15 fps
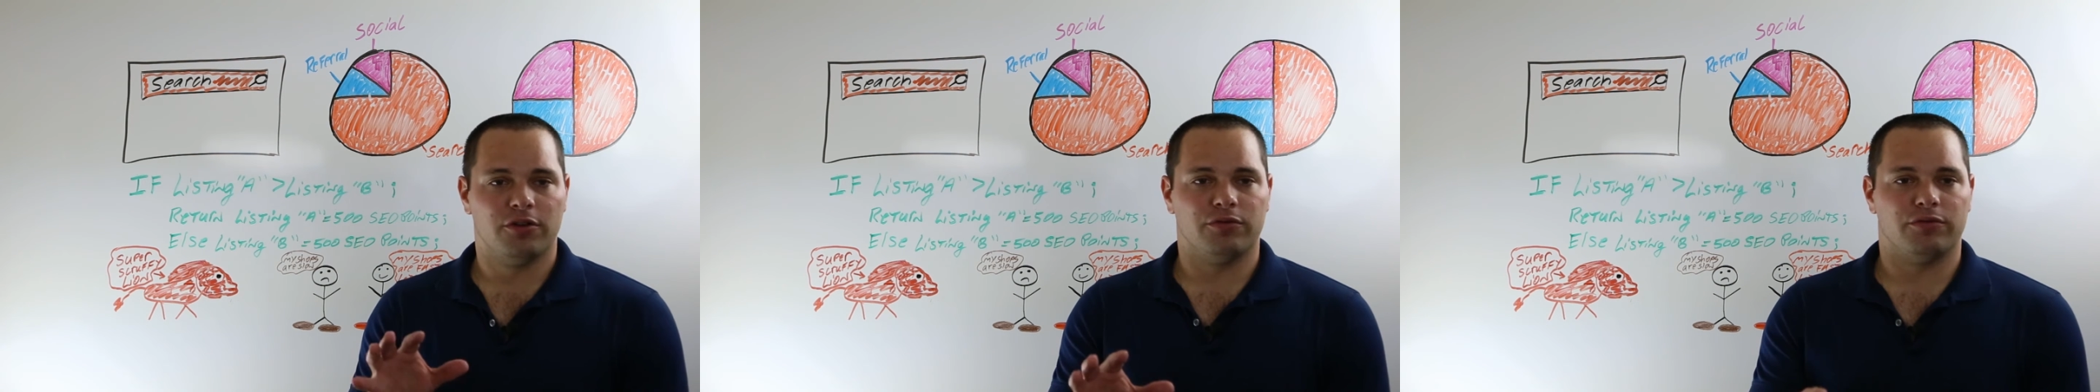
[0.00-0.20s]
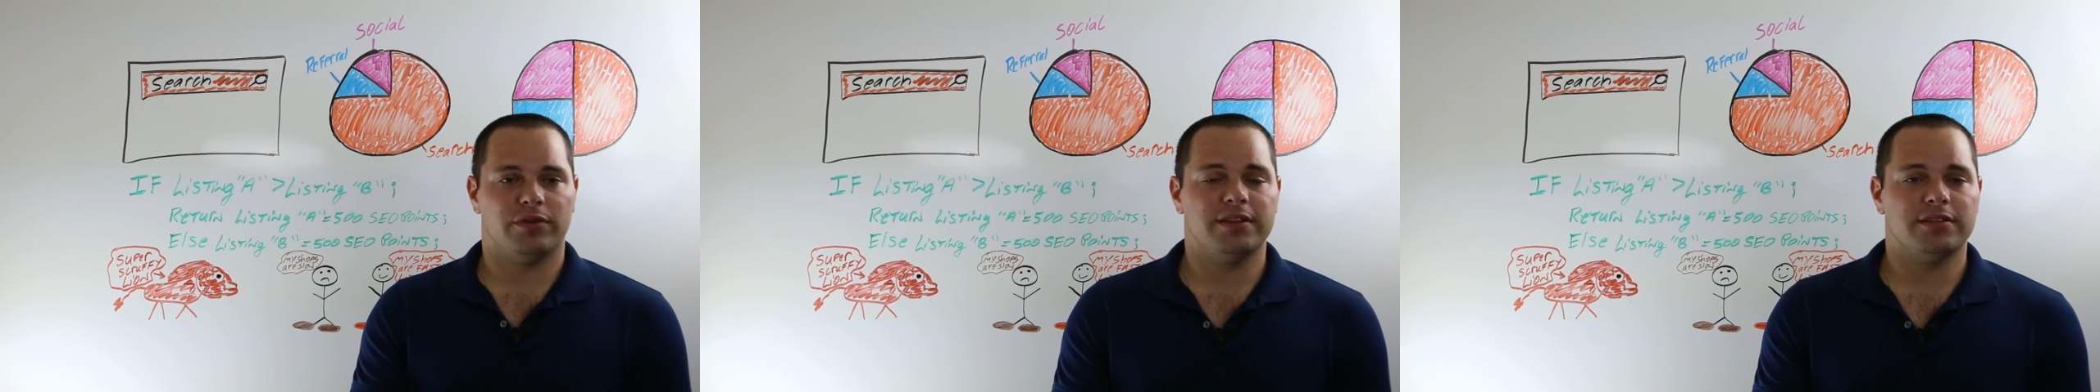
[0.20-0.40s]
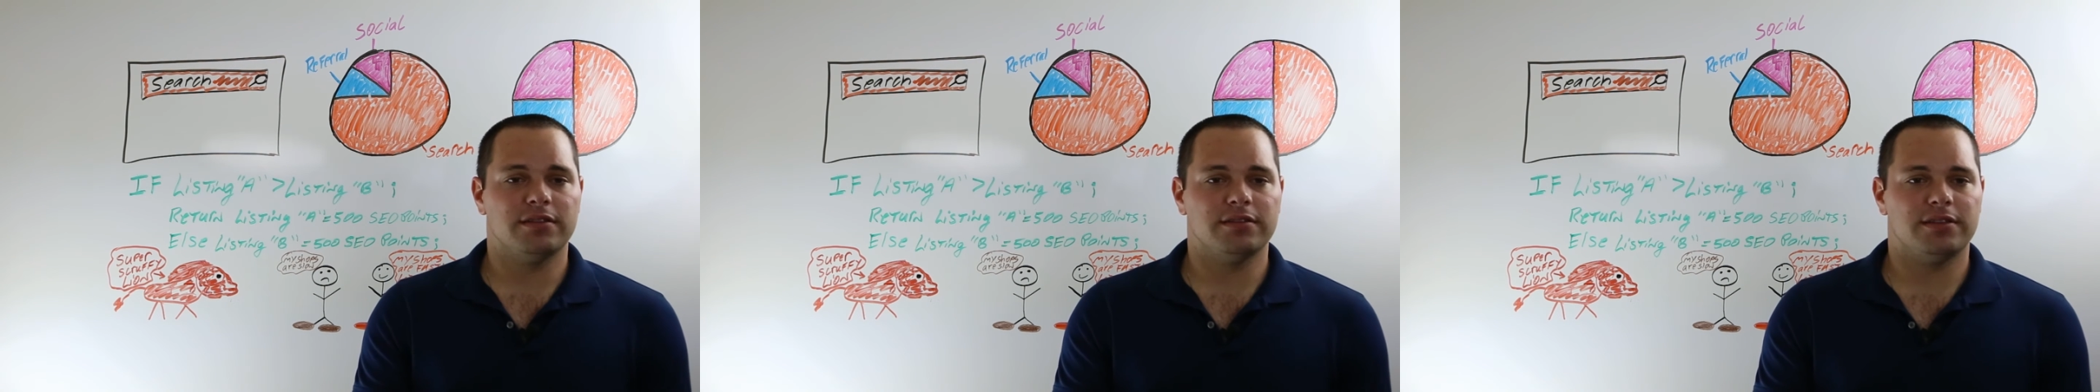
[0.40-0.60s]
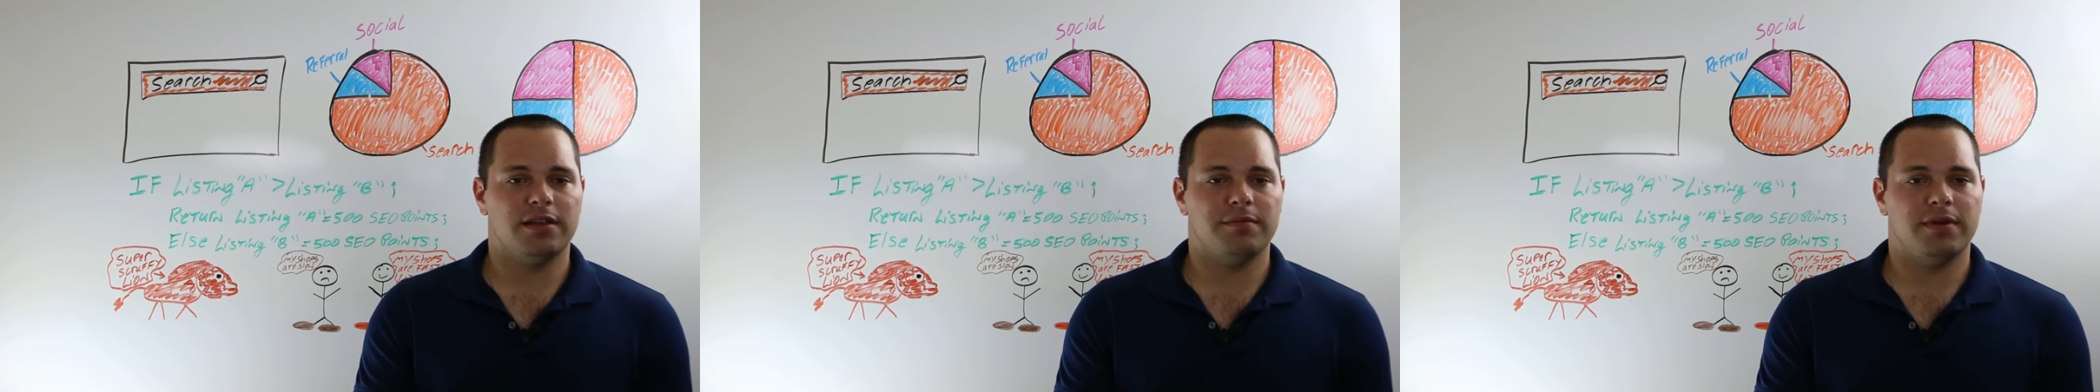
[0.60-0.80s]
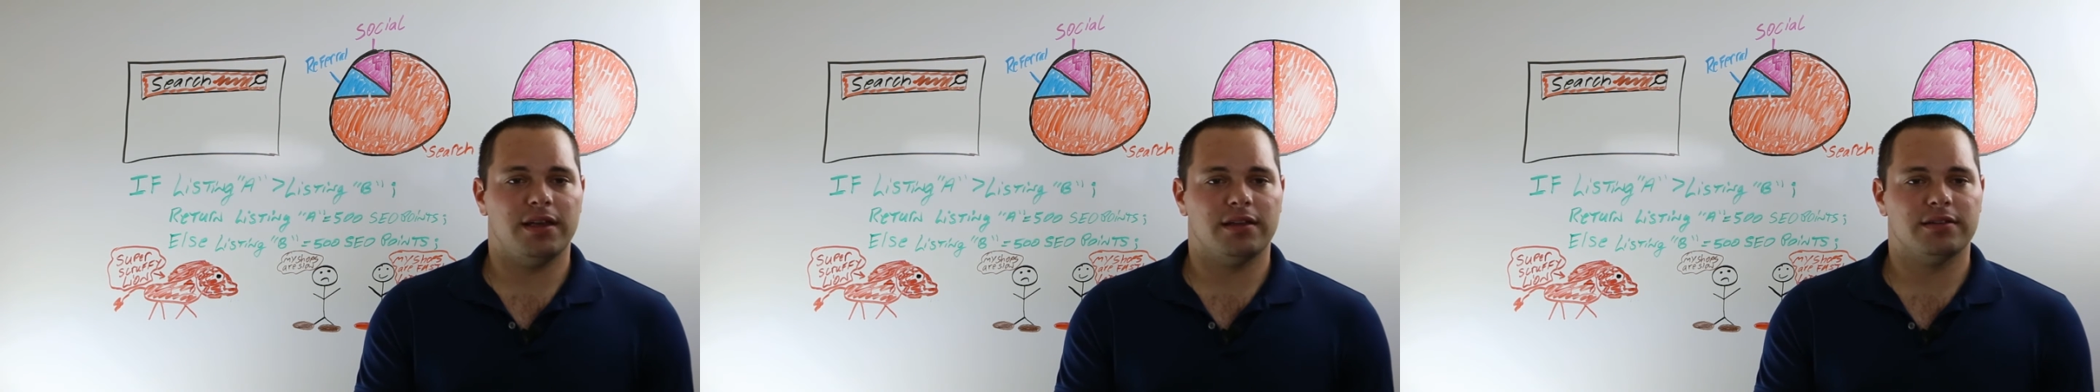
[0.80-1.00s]
recency
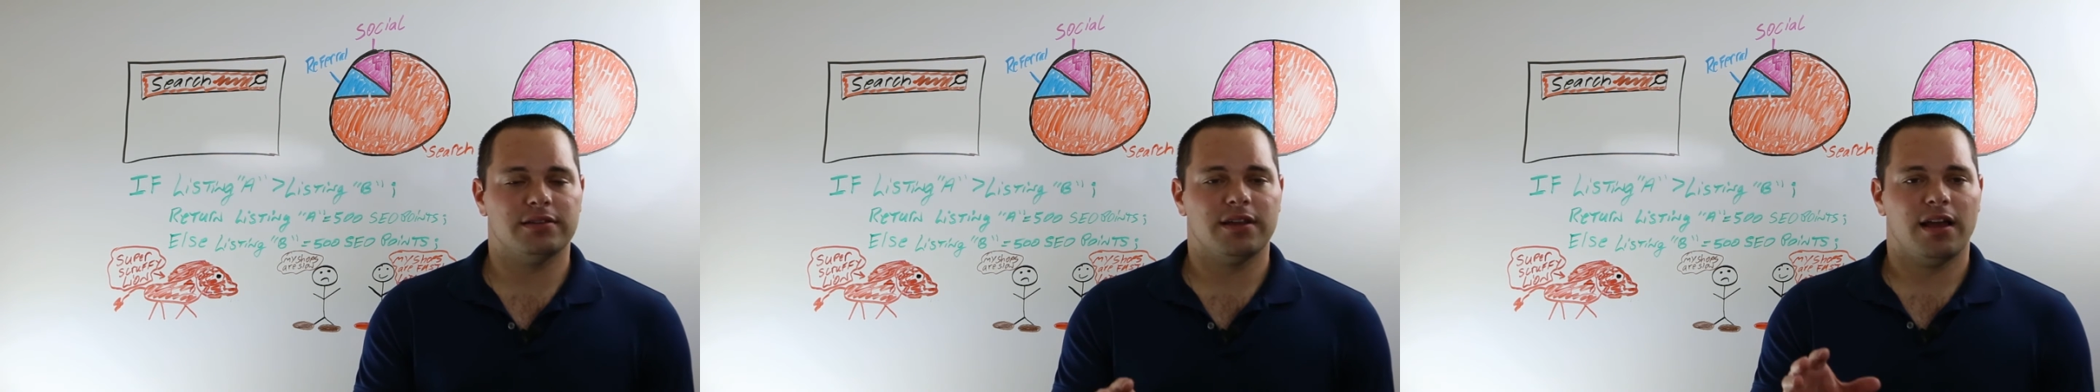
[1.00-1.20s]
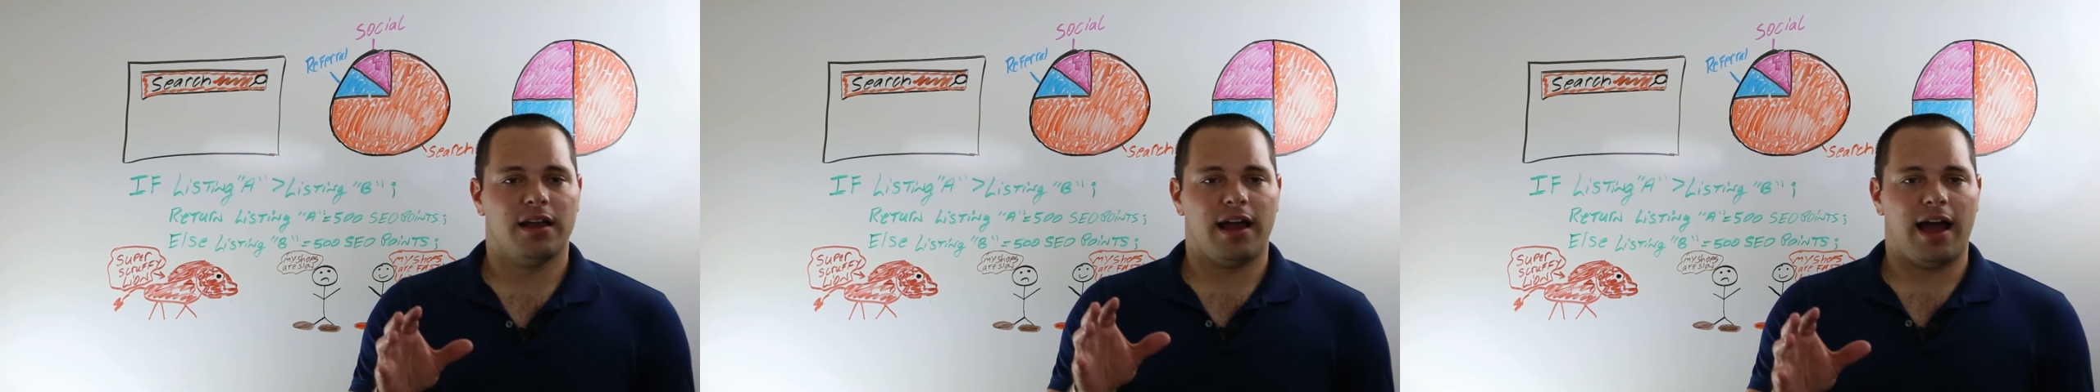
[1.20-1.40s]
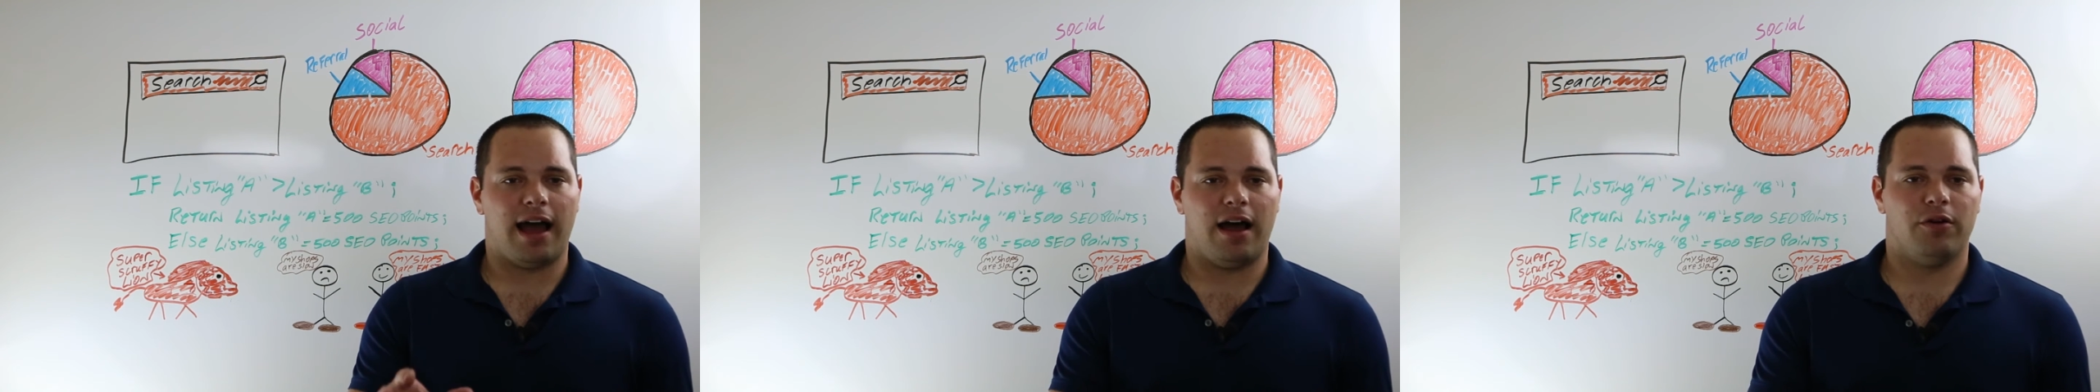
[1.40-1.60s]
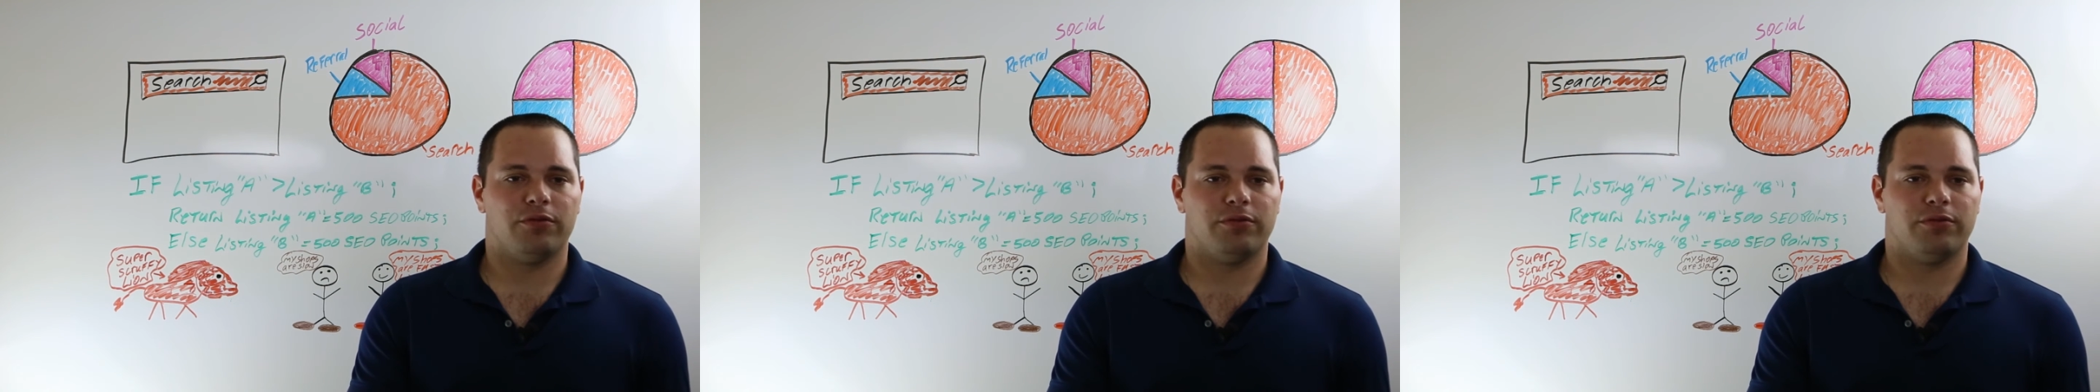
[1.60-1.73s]
means how